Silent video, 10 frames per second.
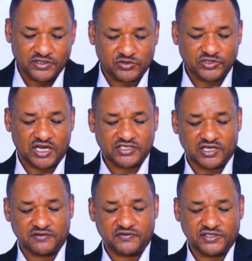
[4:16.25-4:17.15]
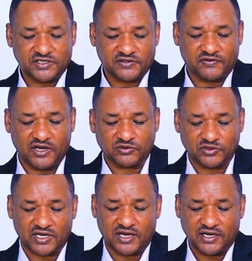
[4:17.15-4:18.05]
in social services fail to
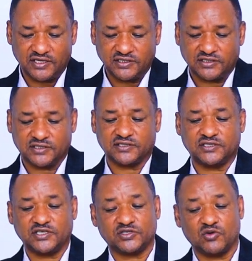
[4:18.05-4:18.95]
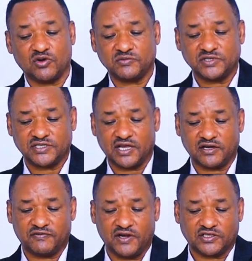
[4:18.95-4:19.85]
challenge these norms, they
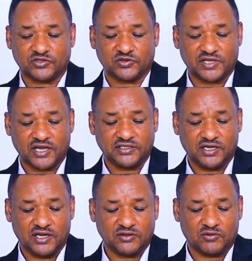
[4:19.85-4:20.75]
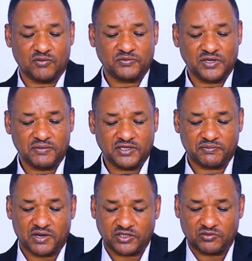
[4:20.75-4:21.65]
reflect society and complement
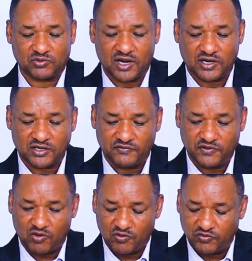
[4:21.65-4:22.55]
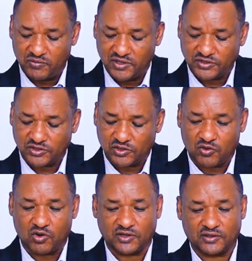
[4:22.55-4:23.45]
particularly view of women's
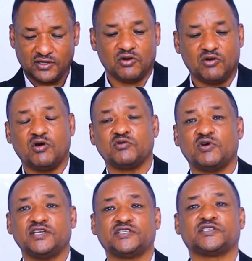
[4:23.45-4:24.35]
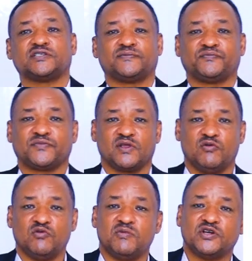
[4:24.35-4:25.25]
role. So always
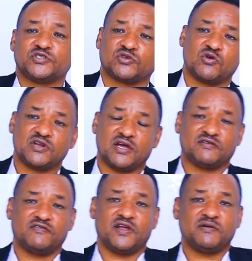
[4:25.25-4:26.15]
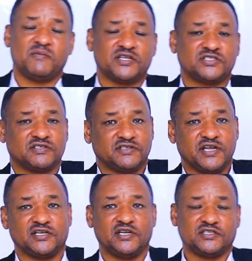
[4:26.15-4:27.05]
women's role are very much
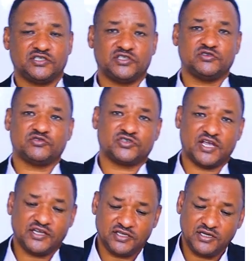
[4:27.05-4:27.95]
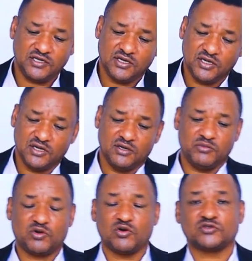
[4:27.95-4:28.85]
neglected in the society
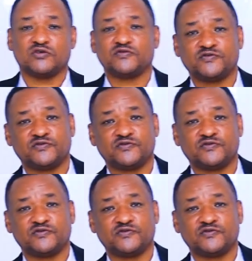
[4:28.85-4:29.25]
because of